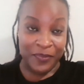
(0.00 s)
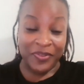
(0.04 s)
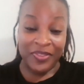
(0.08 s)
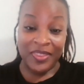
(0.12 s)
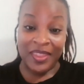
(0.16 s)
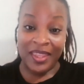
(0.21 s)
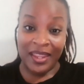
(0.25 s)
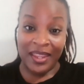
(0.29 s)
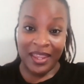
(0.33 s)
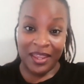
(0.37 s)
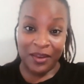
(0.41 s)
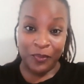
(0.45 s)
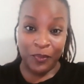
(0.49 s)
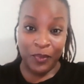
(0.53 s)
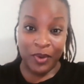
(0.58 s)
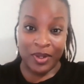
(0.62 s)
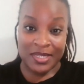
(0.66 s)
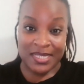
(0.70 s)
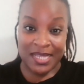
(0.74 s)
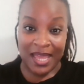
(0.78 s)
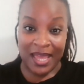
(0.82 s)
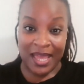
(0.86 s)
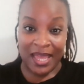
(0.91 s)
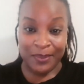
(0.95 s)
thing at
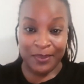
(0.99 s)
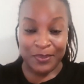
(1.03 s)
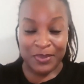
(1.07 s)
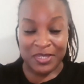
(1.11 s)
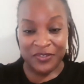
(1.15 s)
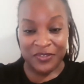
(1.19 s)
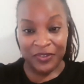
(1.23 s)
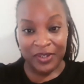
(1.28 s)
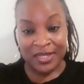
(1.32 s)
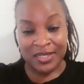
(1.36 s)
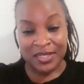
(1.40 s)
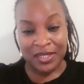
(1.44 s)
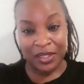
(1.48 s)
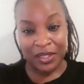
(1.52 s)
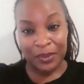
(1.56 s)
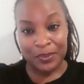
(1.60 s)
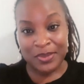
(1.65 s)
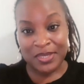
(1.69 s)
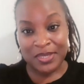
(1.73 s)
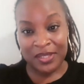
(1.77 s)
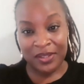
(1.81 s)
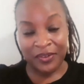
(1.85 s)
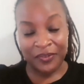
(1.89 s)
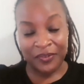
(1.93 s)
one time is in
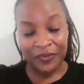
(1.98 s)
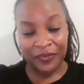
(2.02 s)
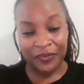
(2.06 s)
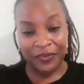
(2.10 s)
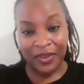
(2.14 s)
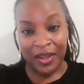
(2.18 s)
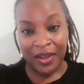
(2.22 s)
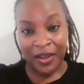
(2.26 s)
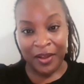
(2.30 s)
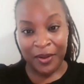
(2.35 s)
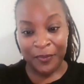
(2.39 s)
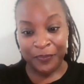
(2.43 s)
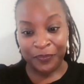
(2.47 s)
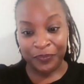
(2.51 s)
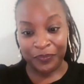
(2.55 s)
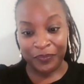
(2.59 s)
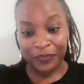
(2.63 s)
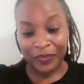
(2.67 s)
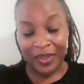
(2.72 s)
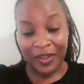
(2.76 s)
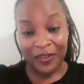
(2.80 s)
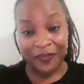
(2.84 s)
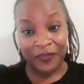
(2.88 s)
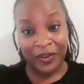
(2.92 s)
terms of
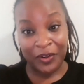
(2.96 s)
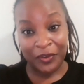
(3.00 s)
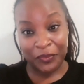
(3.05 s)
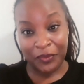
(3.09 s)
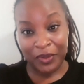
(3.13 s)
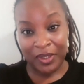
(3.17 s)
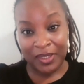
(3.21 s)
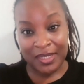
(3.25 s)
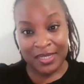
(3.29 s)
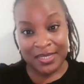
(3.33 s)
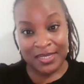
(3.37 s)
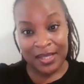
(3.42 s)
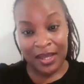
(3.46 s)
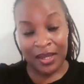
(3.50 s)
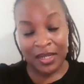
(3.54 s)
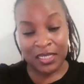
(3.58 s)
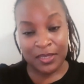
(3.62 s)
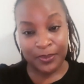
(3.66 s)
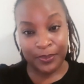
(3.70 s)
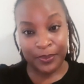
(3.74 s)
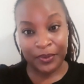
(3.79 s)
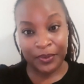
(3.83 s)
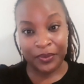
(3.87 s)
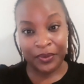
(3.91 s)
furthering this
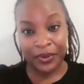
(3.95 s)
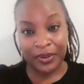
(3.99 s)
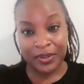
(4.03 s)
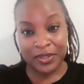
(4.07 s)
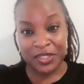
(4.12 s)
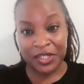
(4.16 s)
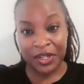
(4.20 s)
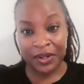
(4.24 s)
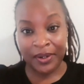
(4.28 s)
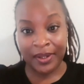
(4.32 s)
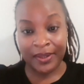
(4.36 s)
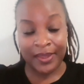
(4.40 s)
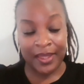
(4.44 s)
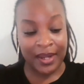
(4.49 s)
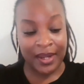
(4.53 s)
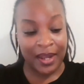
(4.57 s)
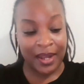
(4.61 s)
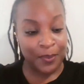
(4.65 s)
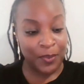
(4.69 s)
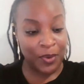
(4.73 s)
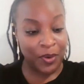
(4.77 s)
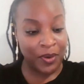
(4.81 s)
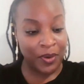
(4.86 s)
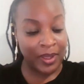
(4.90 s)
entrepreneurial journey that
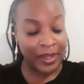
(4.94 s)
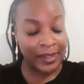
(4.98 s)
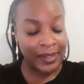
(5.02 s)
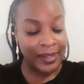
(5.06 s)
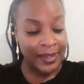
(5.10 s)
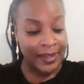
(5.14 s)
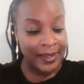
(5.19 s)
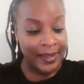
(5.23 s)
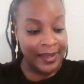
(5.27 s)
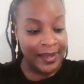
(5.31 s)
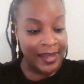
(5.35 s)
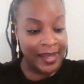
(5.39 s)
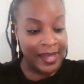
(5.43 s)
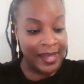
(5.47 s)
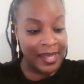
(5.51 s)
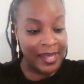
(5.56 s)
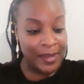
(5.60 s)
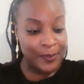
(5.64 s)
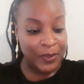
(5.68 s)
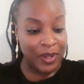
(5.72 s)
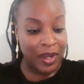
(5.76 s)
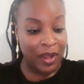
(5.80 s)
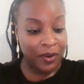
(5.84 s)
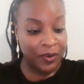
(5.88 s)
I'm on.
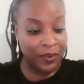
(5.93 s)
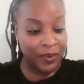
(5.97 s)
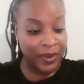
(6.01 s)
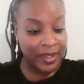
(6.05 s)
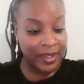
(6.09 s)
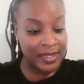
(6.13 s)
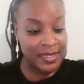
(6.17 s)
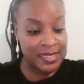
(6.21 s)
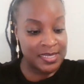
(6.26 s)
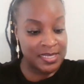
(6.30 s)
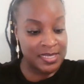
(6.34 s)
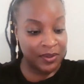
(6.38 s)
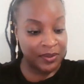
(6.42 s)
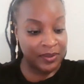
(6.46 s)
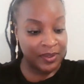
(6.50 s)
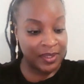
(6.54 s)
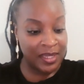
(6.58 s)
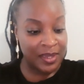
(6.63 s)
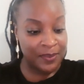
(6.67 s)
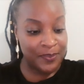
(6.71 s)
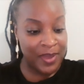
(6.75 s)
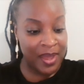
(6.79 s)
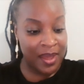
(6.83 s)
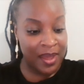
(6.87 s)
And I'll go ahead and tell you
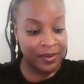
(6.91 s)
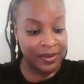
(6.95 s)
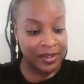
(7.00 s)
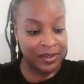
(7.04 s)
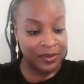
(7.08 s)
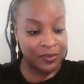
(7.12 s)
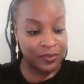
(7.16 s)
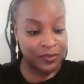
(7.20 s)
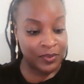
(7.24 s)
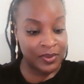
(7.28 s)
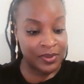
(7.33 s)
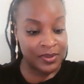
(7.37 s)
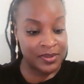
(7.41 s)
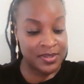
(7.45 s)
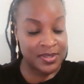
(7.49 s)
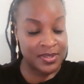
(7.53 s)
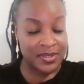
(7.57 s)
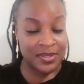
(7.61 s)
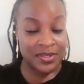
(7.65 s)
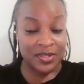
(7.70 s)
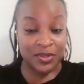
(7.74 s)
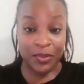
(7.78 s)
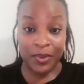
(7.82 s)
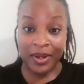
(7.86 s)
the amount. It
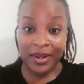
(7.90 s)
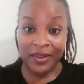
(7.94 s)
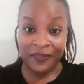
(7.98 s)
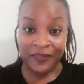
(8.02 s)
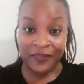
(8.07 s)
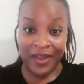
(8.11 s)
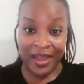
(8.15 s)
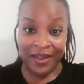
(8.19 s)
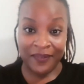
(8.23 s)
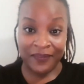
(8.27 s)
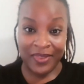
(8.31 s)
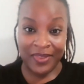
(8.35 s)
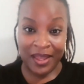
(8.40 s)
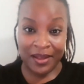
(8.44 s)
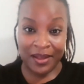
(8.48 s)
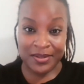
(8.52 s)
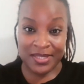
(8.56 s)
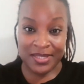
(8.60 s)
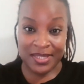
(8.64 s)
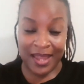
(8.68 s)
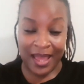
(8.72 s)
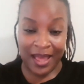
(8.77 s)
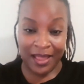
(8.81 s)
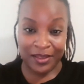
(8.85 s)
was
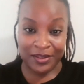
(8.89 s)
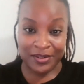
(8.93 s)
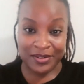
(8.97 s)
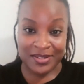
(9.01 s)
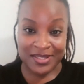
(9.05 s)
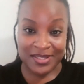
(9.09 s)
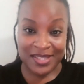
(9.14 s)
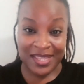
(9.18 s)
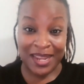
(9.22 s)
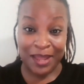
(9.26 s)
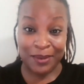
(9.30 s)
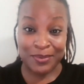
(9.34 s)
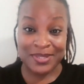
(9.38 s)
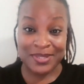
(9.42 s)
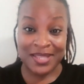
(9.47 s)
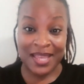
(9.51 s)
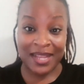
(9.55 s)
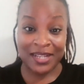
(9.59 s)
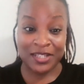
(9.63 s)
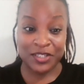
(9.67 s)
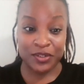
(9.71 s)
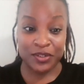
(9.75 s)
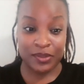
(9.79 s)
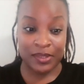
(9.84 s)
$25,000, and that was
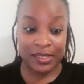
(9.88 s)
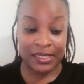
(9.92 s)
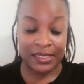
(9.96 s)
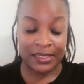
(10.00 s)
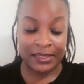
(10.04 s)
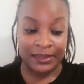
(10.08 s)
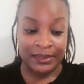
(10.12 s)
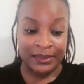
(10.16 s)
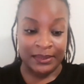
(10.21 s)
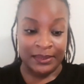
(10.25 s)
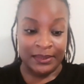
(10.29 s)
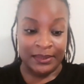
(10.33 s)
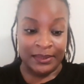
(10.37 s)
actually